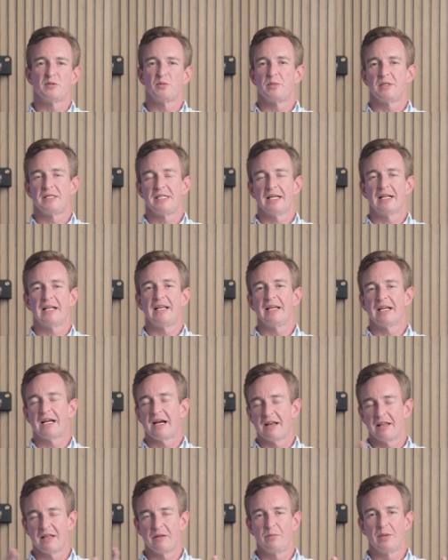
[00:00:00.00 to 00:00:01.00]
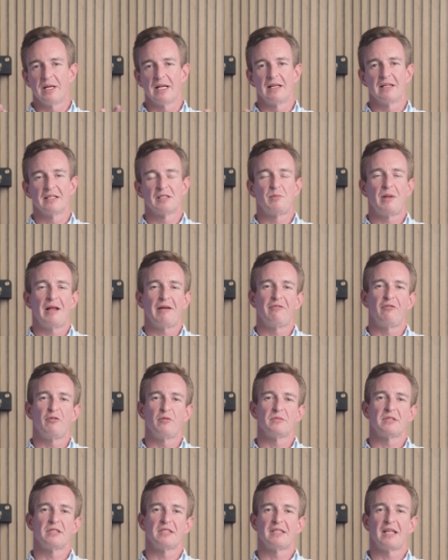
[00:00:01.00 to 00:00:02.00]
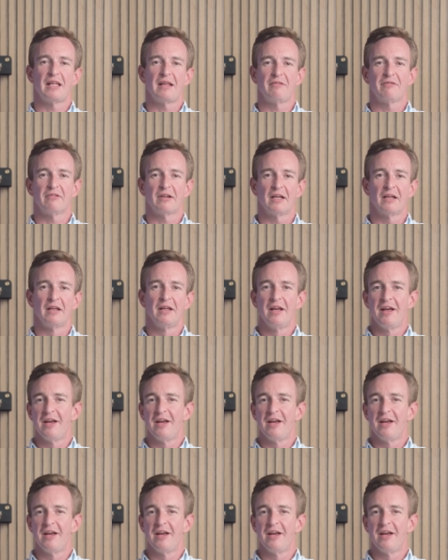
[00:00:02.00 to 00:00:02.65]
particularly kind of the big list platforms in South Africa,